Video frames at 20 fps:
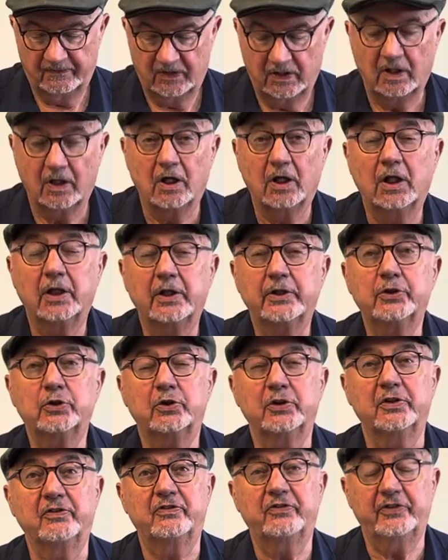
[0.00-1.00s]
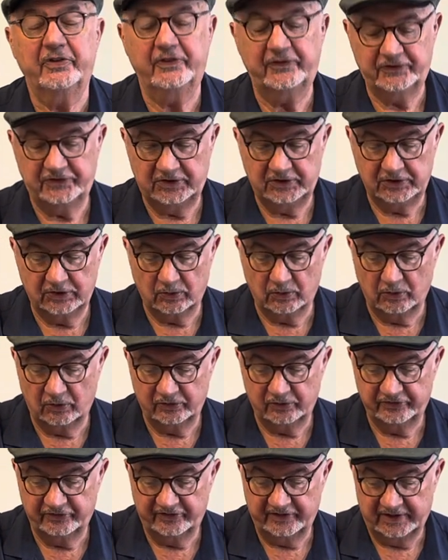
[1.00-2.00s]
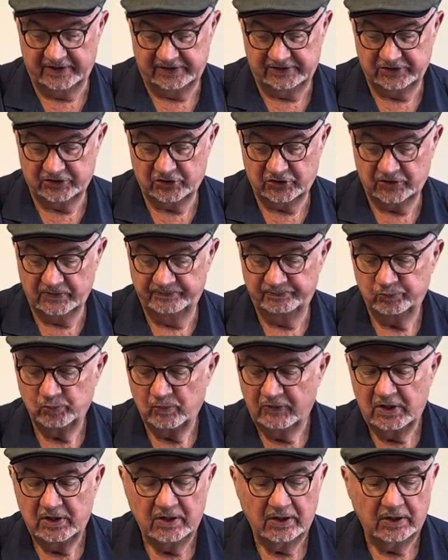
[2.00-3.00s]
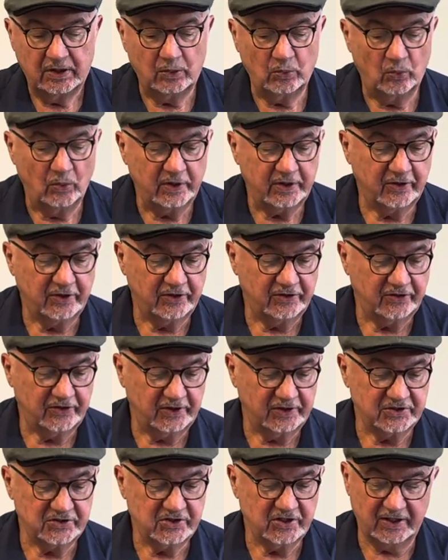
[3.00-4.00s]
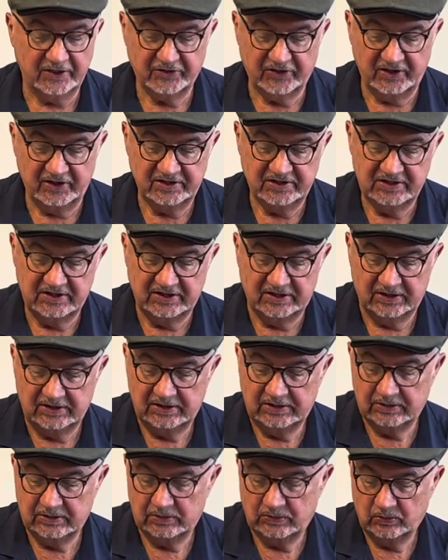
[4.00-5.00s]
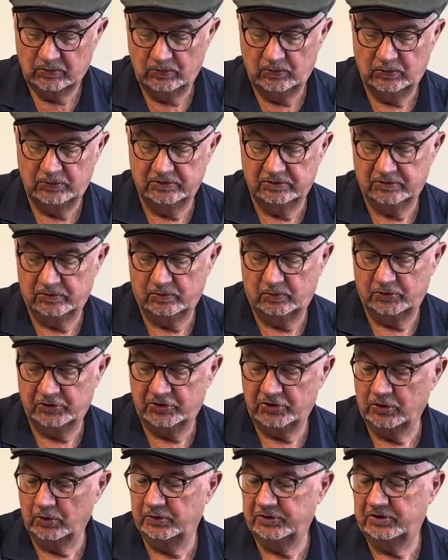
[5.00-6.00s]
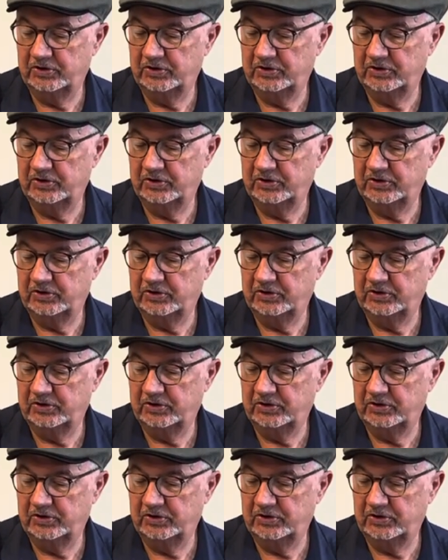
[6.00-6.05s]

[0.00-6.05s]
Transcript: 150-year-old vines. And one of the things that they did, we'll show it